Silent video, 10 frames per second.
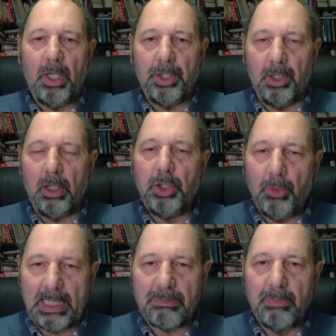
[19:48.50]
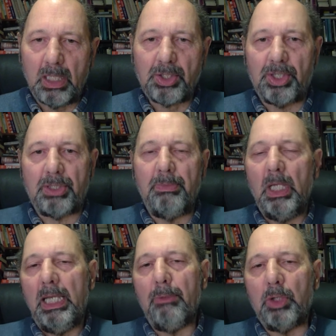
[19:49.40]
of you know U.S.
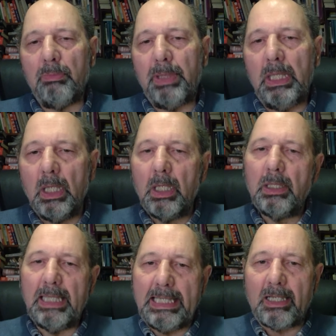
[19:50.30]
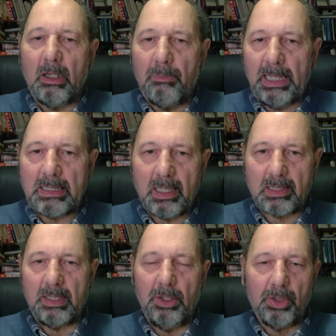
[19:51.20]
militarism. It wouldn't be NATO
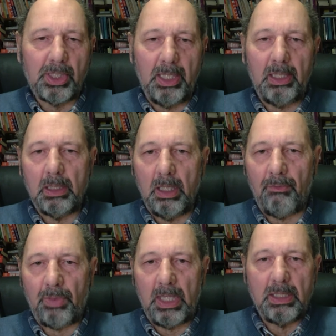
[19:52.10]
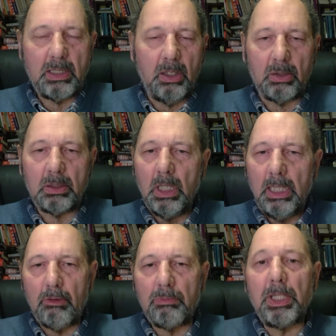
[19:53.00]
bases in Ukraine if they'd
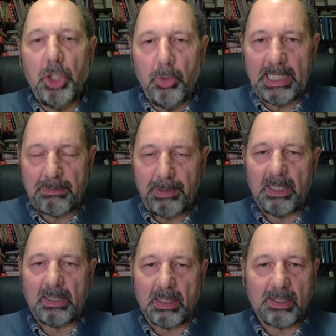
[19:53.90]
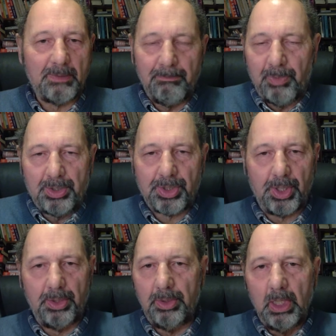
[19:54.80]
gone. It would have been U.S. bases.
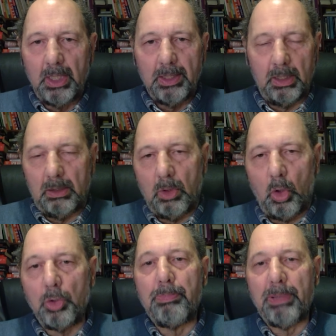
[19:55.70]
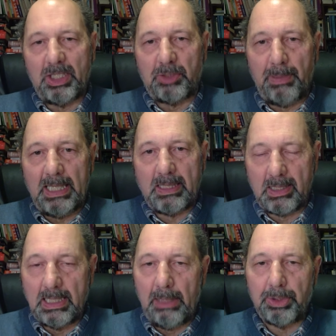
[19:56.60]
So you know, or British
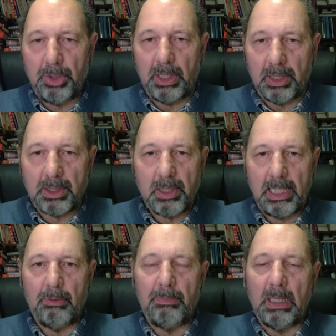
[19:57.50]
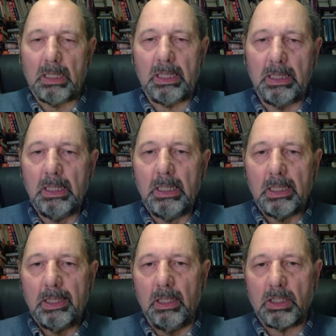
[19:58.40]
bases, and they were doing it. They were
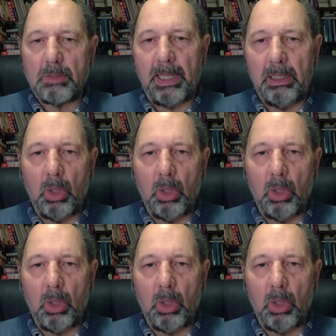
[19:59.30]
building, you know,